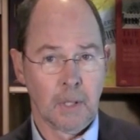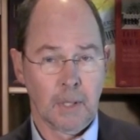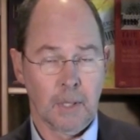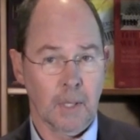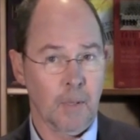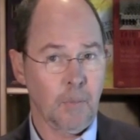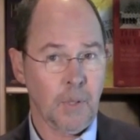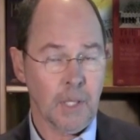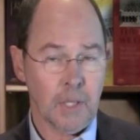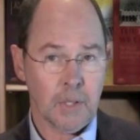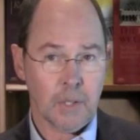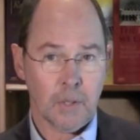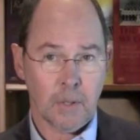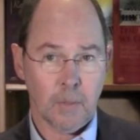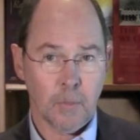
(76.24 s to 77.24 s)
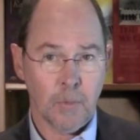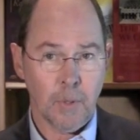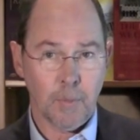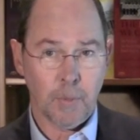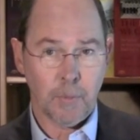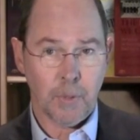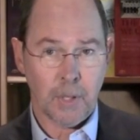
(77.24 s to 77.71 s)
they're not playing solo
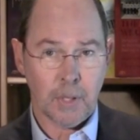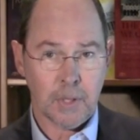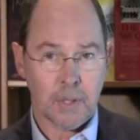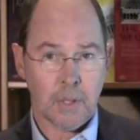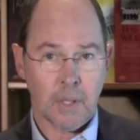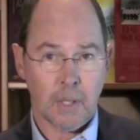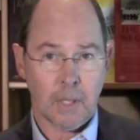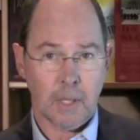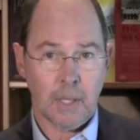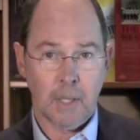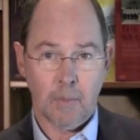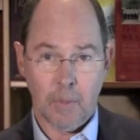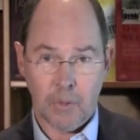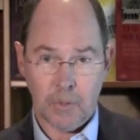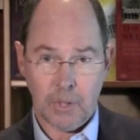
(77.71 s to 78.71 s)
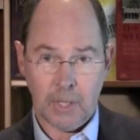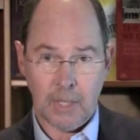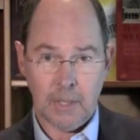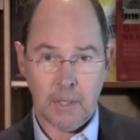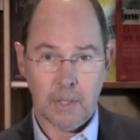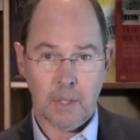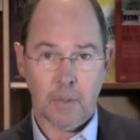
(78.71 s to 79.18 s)
marimba parts in most cases.